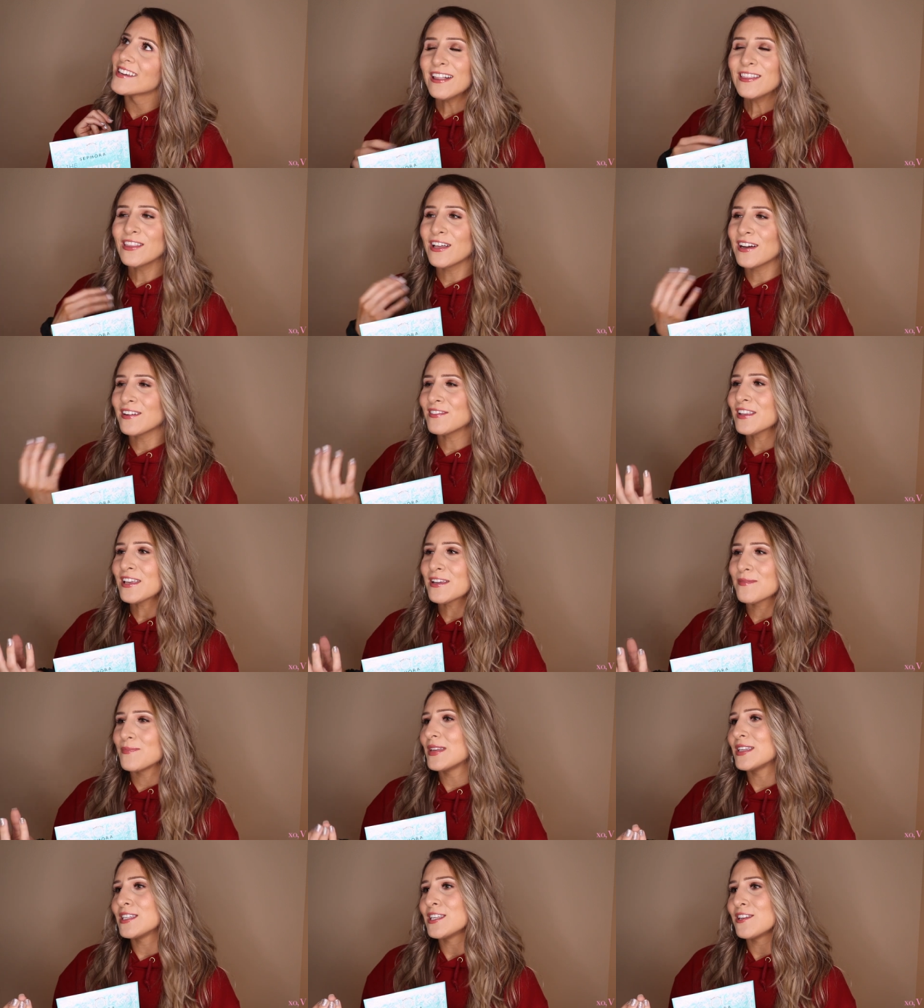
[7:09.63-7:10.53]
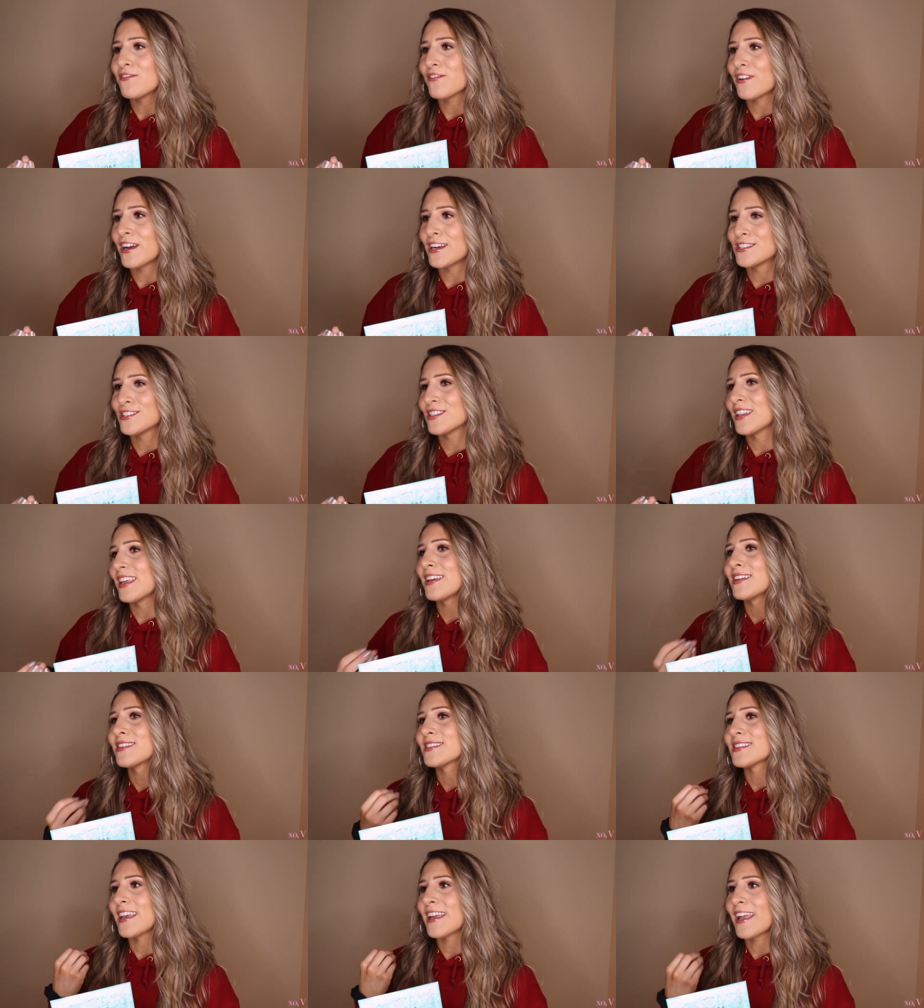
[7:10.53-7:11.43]
I love like minty fresh
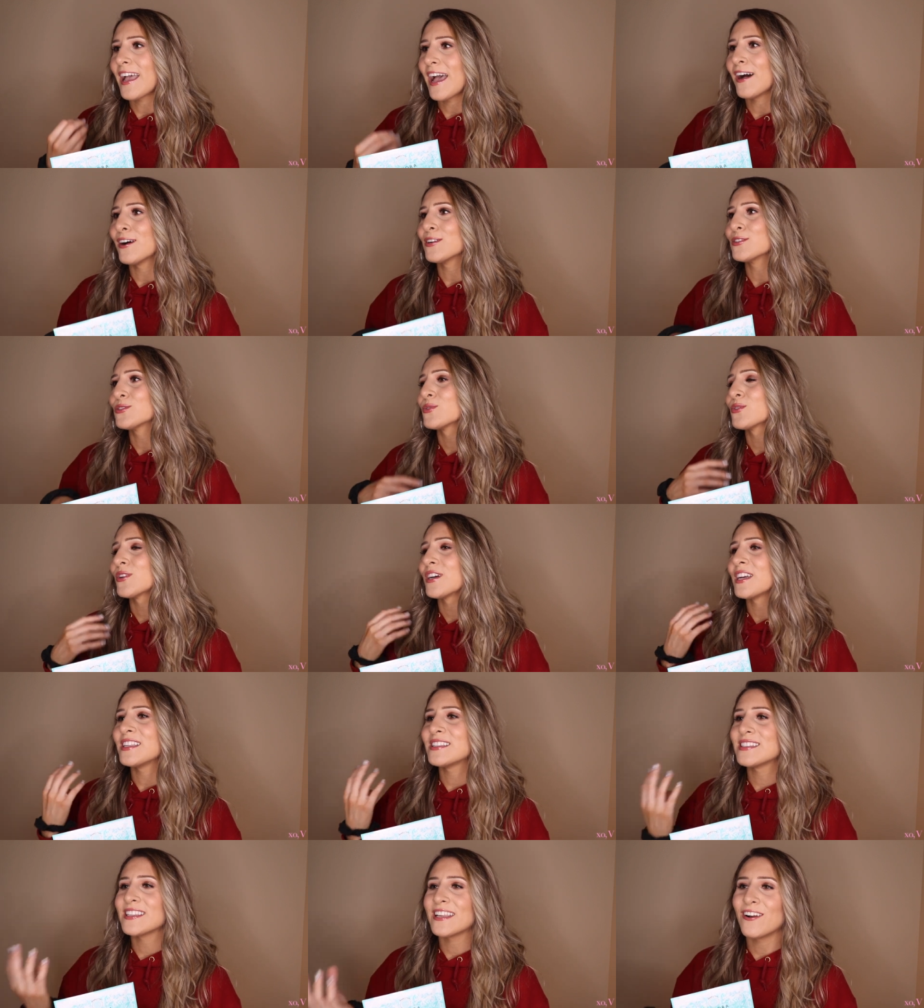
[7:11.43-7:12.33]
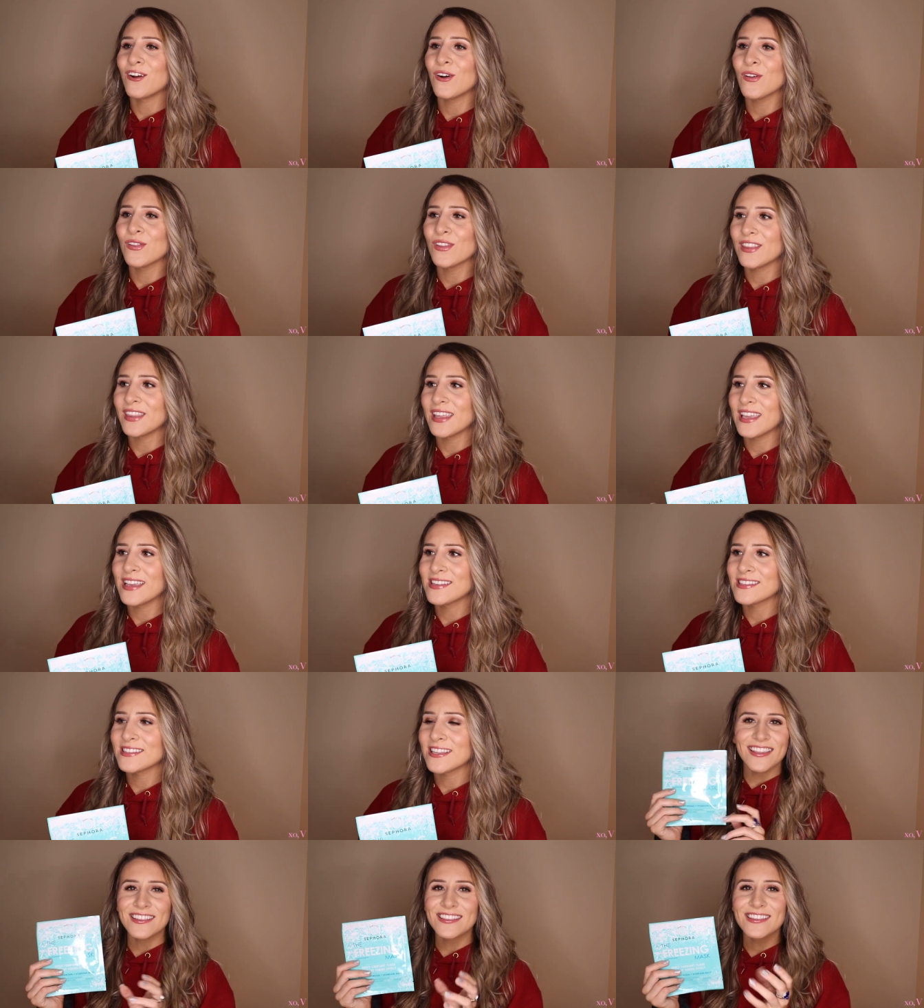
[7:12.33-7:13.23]
things like Altoids and all the
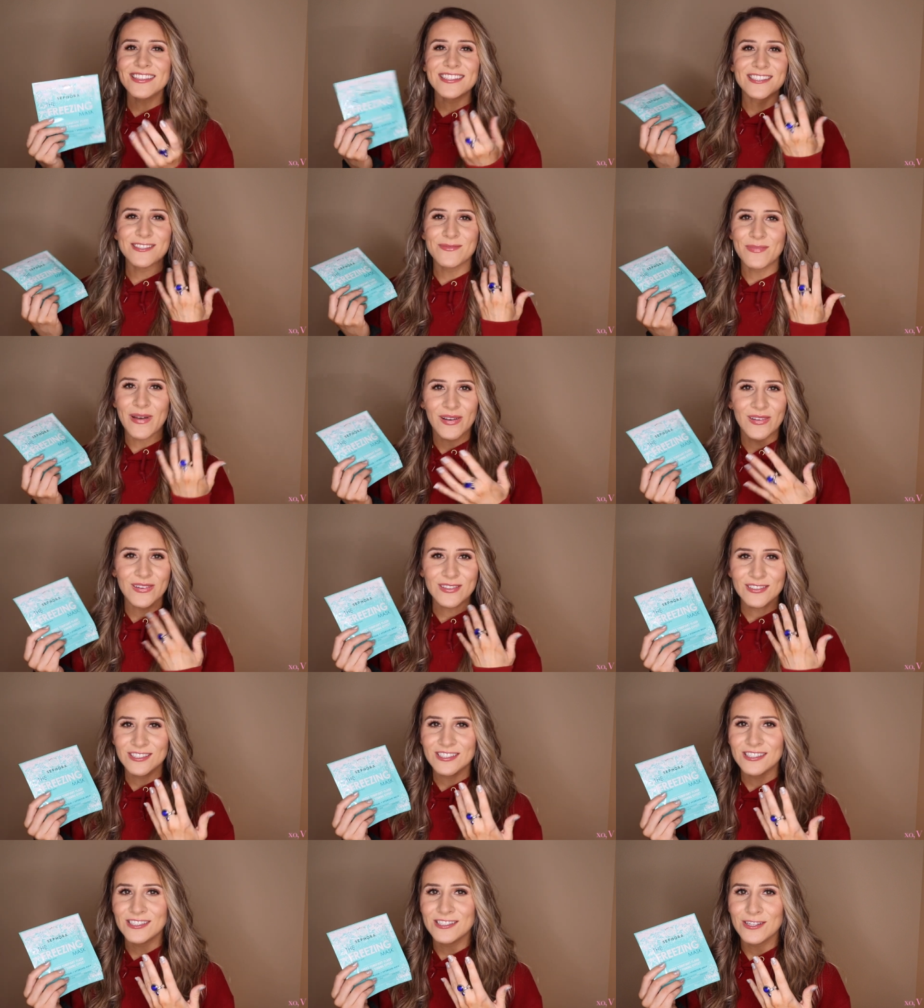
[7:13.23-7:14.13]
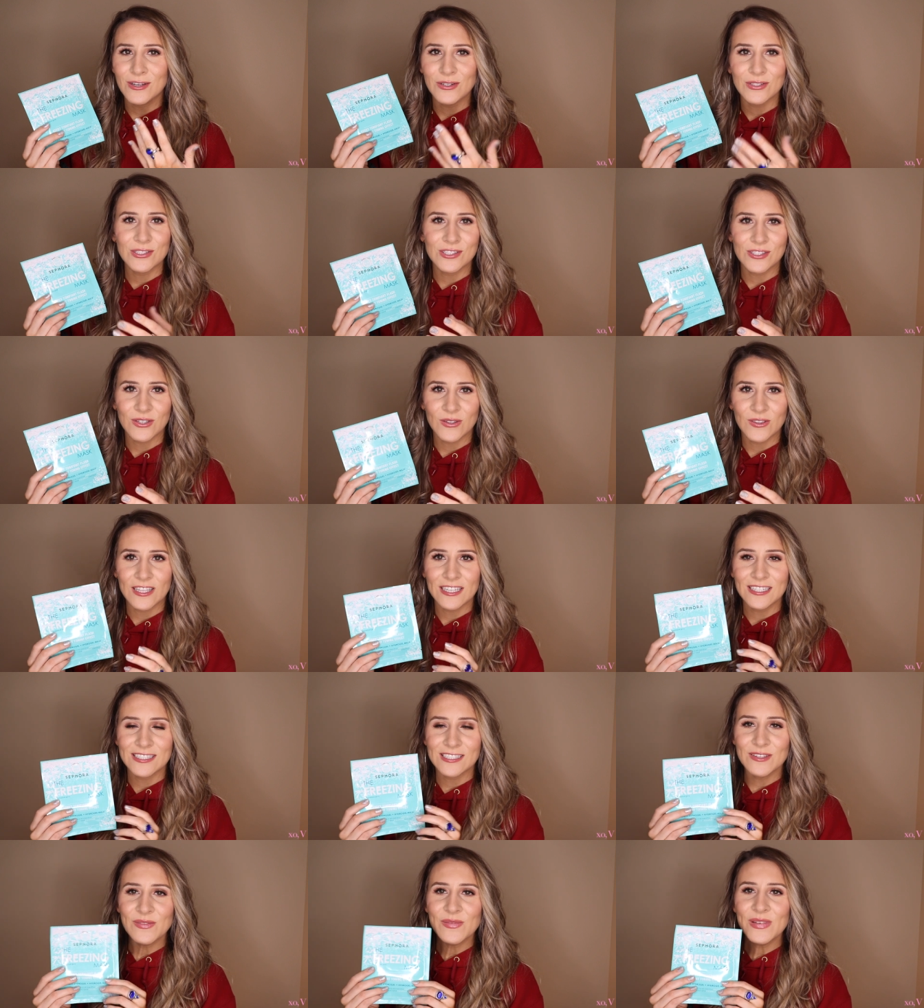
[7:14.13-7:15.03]
things. Like the smell is just so
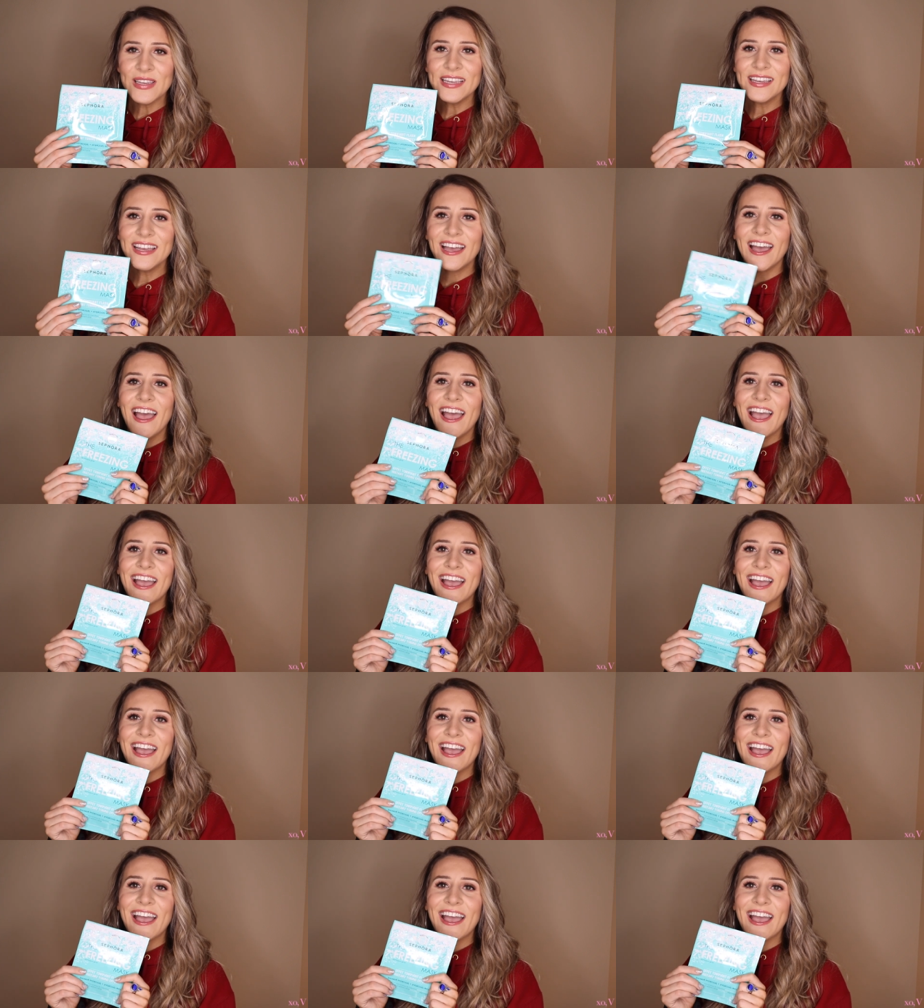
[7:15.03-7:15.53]
soothing to me.